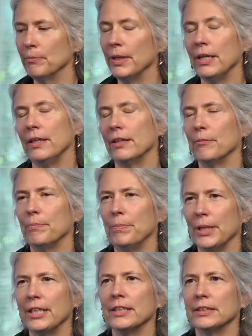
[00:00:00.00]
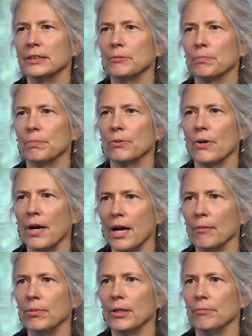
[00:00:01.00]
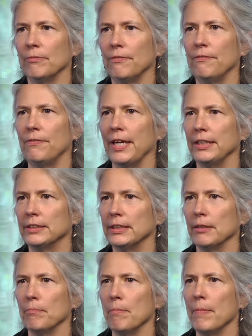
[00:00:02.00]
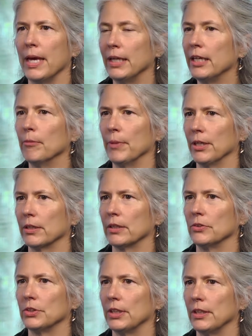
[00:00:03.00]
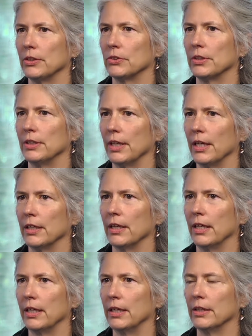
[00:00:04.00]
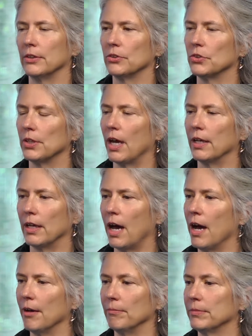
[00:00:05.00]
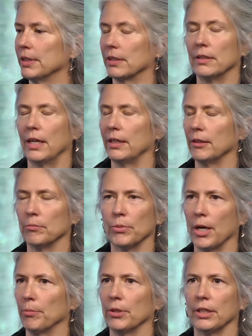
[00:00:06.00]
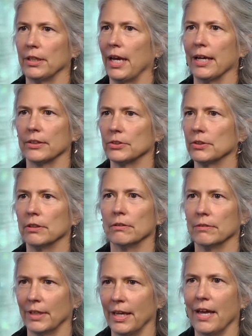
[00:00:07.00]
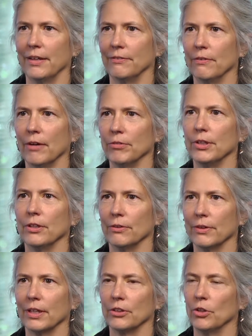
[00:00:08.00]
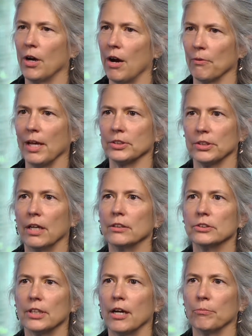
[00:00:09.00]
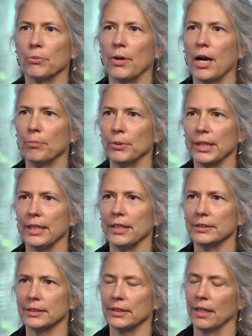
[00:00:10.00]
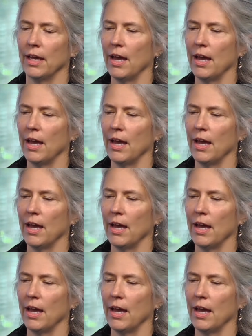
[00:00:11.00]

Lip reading: me, the biggest problem facing many American cities today is declining property tax revenue. You know, as long as our properties,